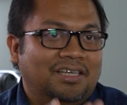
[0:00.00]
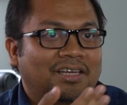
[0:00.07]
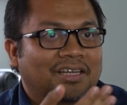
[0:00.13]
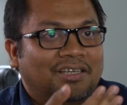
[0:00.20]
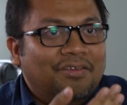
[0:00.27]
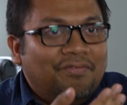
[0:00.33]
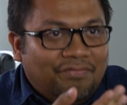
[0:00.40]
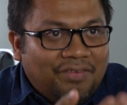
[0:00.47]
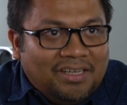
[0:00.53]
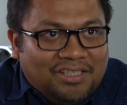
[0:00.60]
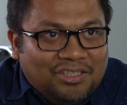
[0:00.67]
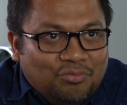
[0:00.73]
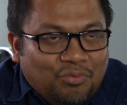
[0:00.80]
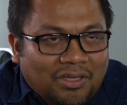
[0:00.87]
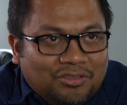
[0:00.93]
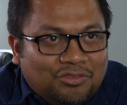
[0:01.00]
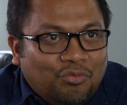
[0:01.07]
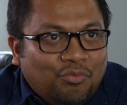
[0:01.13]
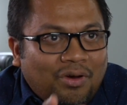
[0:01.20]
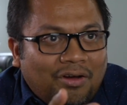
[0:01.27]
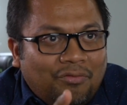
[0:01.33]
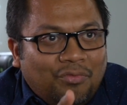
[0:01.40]
Deepfakes is one. So
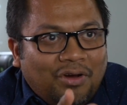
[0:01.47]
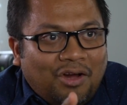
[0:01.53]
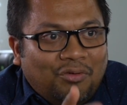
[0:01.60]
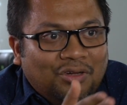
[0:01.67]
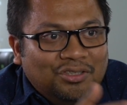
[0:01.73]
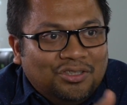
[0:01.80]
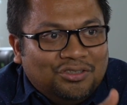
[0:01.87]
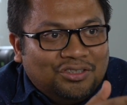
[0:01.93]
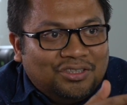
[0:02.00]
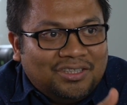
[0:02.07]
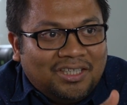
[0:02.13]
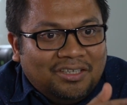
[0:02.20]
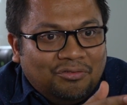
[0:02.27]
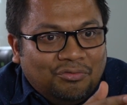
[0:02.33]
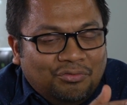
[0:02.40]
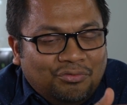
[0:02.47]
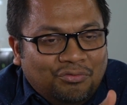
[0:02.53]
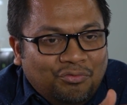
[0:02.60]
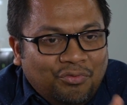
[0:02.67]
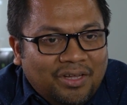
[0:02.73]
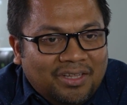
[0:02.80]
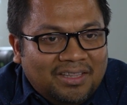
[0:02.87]
what I wanted to start
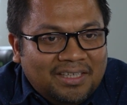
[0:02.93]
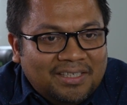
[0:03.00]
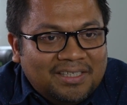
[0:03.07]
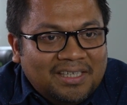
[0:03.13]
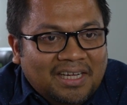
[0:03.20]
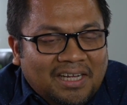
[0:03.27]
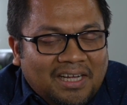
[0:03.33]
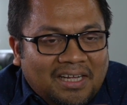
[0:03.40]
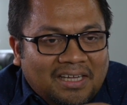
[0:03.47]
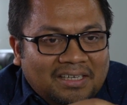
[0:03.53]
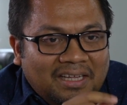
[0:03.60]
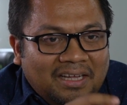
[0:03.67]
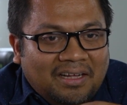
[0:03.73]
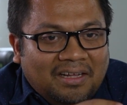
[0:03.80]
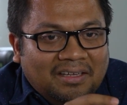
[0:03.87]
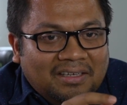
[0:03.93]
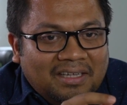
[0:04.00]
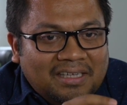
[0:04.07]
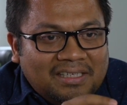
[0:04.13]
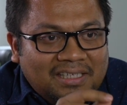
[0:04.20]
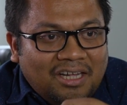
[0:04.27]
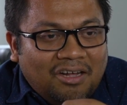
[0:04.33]
with is
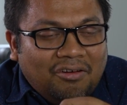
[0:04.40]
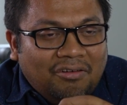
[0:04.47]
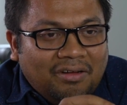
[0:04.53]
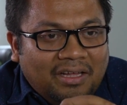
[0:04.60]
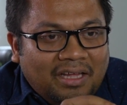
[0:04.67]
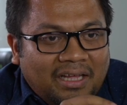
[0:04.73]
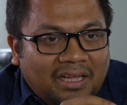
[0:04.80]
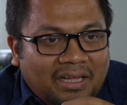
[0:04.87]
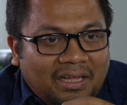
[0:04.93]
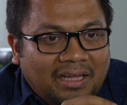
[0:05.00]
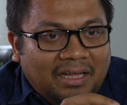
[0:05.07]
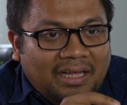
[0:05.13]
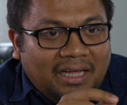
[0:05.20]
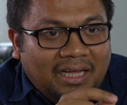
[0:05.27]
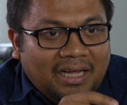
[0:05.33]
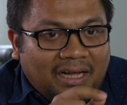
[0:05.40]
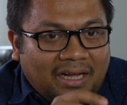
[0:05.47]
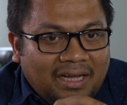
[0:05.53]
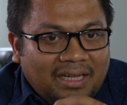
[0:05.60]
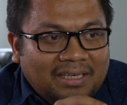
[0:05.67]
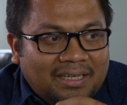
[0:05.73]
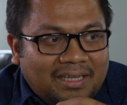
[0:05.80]
there's now
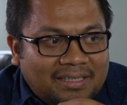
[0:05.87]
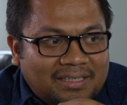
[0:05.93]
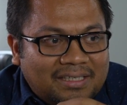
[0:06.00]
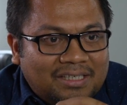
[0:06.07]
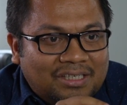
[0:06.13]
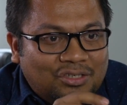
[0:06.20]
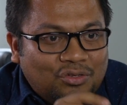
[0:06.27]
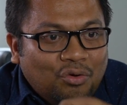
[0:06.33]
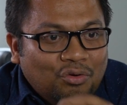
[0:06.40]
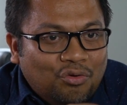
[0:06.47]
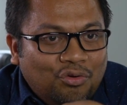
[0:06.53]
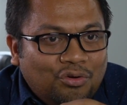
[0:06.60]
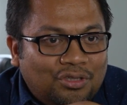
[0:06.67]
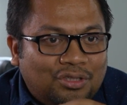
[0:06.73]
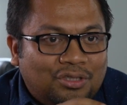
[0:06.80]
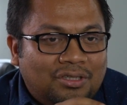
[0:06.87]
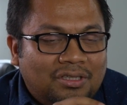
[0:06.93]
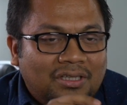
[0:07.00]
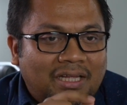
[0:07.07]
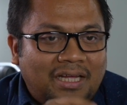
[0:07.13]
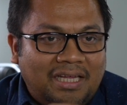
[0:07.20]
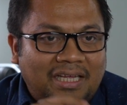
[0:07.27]
AI that's so good
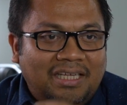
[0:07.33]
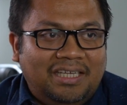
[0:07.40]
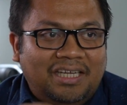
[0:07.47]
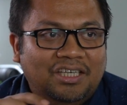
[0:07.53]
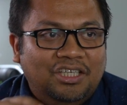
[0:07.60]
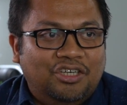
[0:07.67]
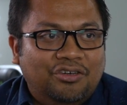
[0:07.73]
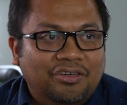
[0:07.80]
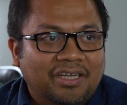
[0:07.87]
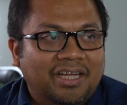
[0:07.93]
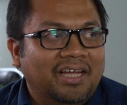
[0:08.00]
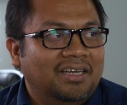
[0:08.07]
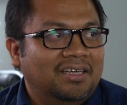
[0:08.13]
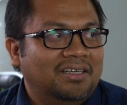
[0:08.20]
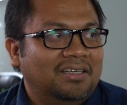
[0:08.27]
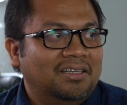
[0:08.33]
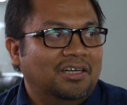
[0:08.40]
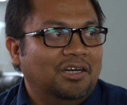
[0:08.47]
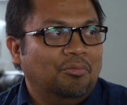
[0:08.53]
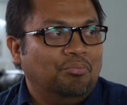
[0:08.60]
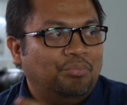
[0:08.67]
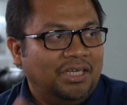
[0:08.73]
that it can create
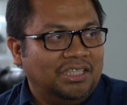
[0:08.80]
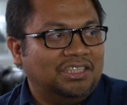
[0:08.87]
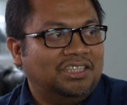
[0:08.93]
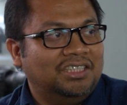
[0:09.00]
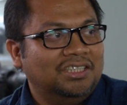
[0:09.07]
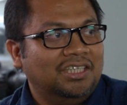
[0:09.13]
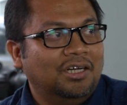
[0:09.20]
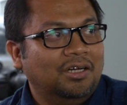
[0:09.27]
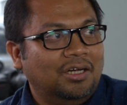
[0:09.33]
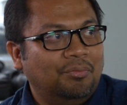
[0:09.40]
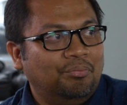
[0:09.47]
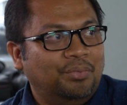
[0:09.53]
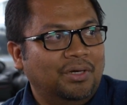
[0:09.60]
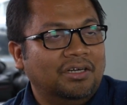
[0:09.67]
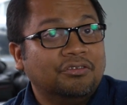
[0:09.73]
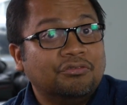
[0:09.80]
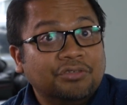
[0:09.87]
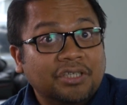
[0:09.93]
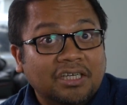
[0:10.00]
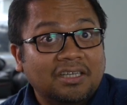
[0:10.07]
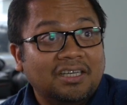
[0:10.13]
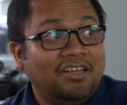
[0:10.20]
a picture, a
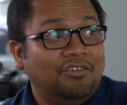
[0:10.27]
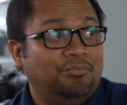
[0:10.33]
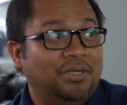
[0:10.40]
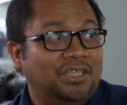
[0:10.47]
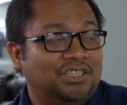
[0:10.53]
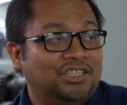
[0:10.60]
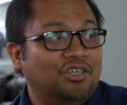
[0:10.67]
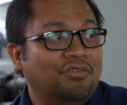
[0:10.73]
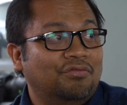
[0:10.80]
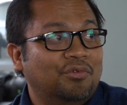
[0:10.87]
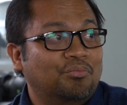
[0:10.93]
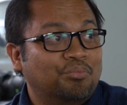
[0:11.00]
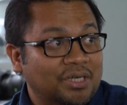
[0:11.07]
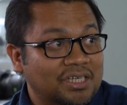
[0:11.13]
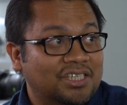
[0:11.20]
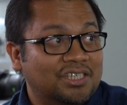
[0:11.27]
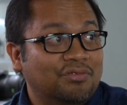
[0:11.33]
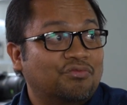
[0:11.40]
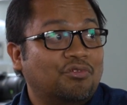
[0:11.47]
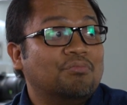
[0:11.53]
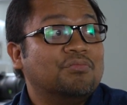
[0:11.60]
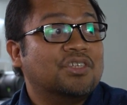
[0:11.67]
real life picture of a person
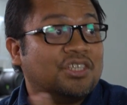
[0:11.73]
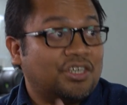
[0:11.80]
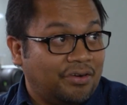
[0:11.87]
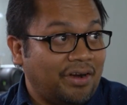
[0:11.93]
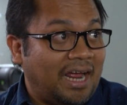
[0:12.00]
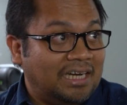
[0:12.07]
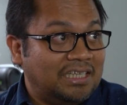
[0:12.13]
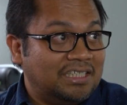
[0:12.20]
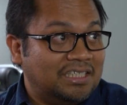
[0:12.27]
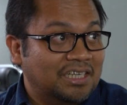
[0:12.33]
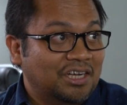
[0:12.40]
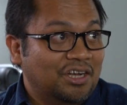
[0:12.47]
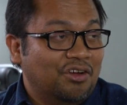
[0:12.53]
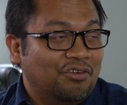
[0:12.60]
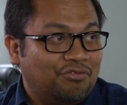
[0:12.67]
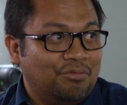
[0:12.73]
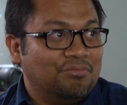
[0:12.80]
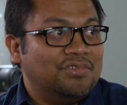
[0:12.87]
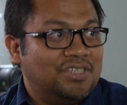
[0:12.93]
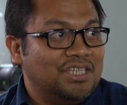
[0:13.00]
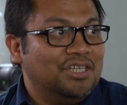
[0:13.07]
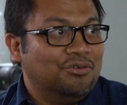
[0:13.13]
from scratch, from
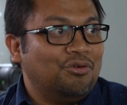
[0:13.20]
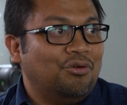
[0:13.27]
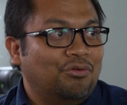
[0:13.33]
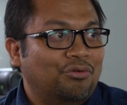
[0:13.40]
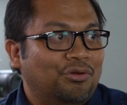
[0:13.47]
zero,